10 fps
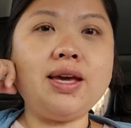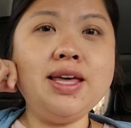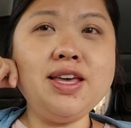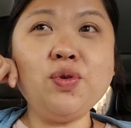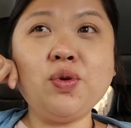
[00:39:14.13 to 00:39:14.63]

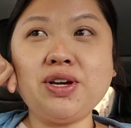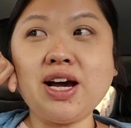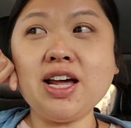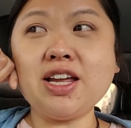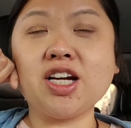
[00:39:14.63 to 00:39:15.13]
And then when we
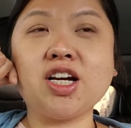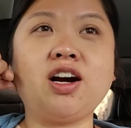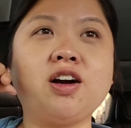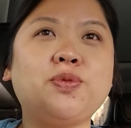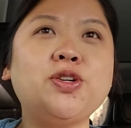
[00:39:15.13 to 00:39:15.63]
got here,
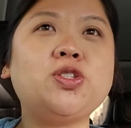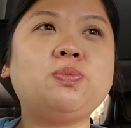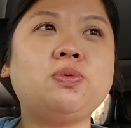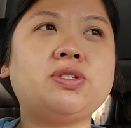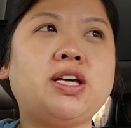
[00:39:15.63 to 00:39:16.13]
our
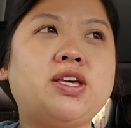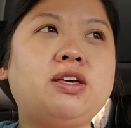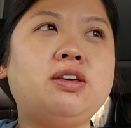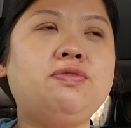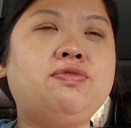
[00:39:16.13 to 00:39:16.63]
principal was like,
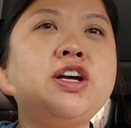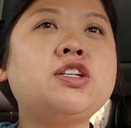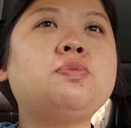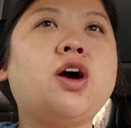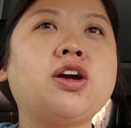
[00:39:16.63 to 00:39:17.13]
if
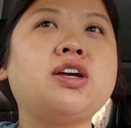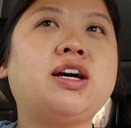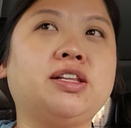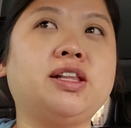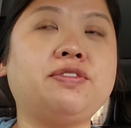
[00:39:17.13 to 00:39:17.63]
there's parking
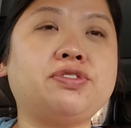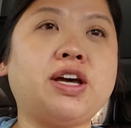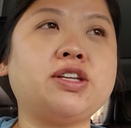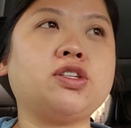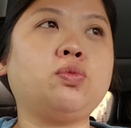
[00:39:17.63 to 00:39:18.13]
on the left
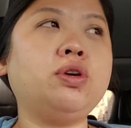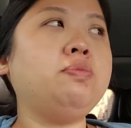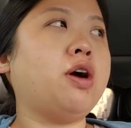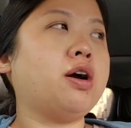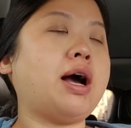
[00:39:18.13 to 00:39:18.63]
side, so we
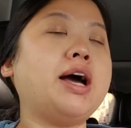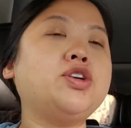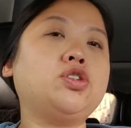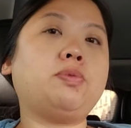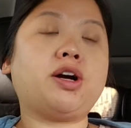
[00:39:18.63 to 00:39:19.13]
park, I
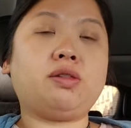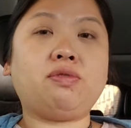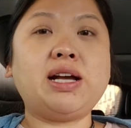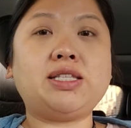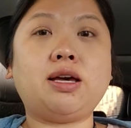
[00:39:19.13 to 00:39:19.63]
usually park on the
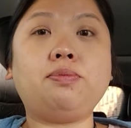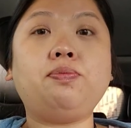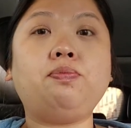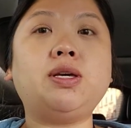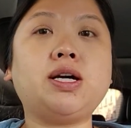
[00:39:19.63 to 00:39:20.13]
right side
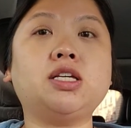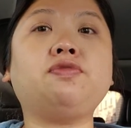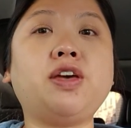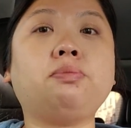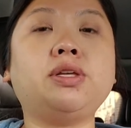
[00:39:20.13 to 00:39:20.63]
because
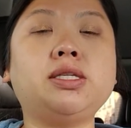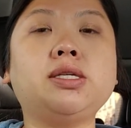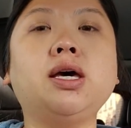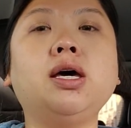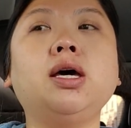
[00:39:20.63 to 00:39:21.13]
families
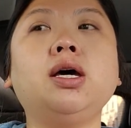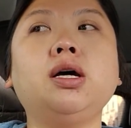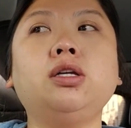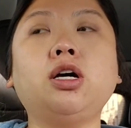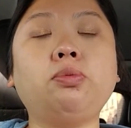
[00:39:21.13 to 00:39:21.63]

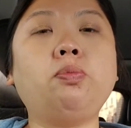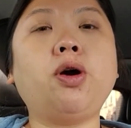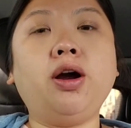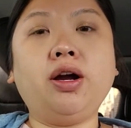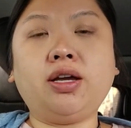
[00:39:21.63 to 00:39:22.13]
double
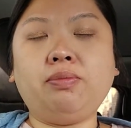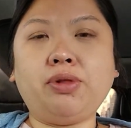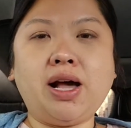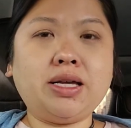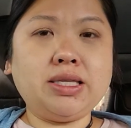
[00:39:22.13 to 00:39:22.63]
park and
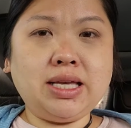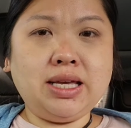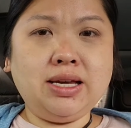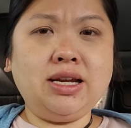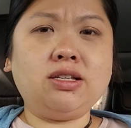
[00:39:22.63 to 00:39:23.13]
block us in.
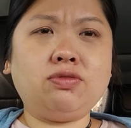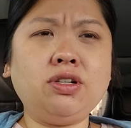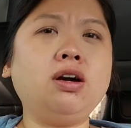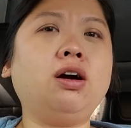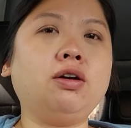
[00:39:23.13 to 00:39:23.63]
And it's
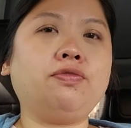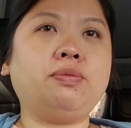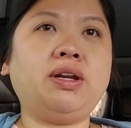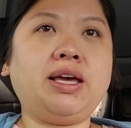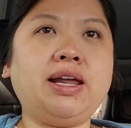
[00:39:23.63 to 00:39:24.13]
really hard for
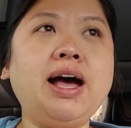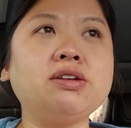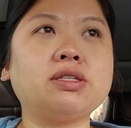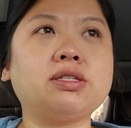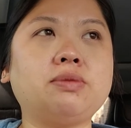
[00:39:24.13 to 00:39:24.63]
me to get
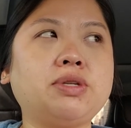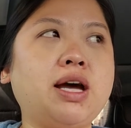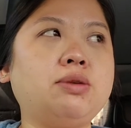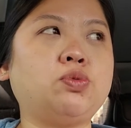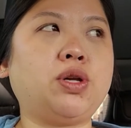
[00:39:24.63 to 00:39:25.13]
out
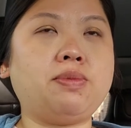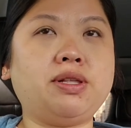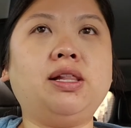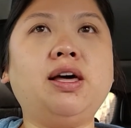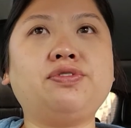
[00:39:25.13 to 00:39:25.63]
sometimes when I'm
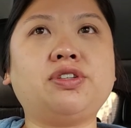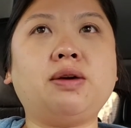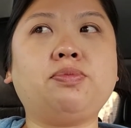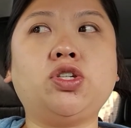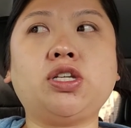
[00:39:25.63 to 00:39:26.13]
on the left
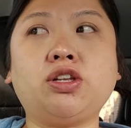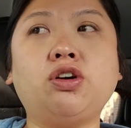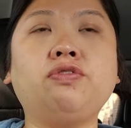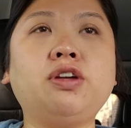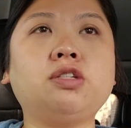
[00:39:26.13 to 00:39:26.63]
side. But she's like,
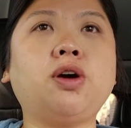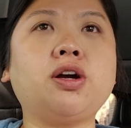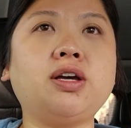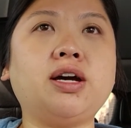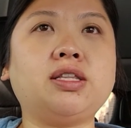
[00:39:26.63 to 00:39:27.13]
no, if there's
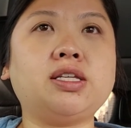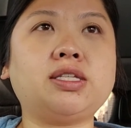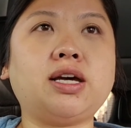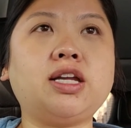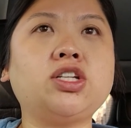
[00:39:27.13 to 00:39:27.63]
parking on this
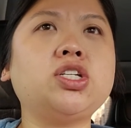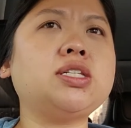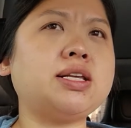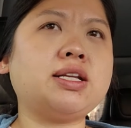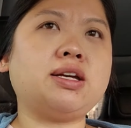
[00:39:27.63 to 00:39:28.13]
side, and she
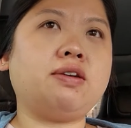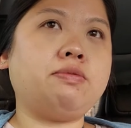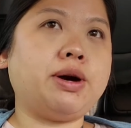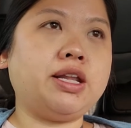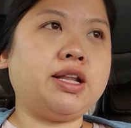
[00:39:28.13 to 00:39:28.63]
said that to
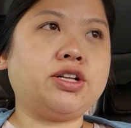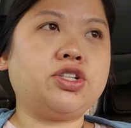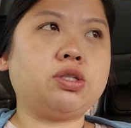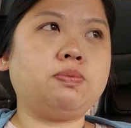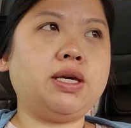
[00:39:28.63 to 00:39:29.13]
everybody, not
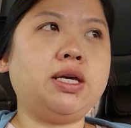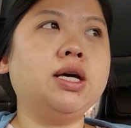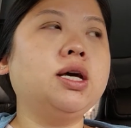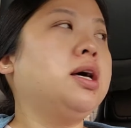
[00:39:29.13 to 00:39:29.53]
just me.